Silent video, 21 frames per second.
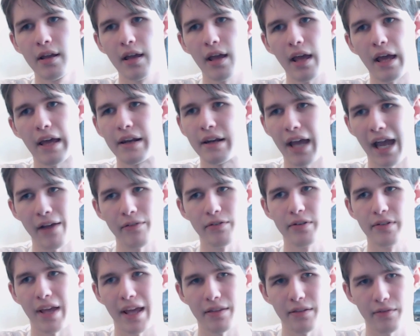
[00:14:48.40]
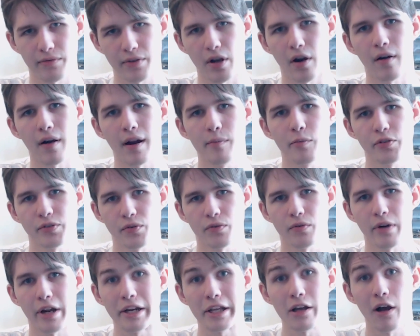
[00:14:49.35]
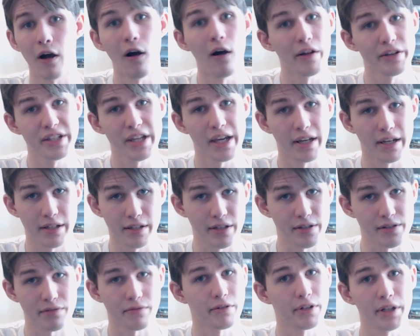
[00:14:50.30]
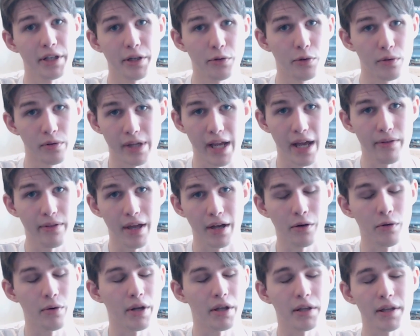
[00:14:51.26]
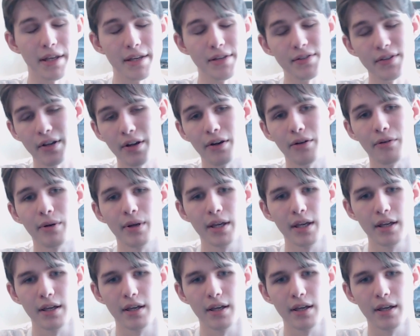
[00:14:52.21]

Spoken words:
after that the VRM was already hot, and it doesn't really cool down that quickly, so,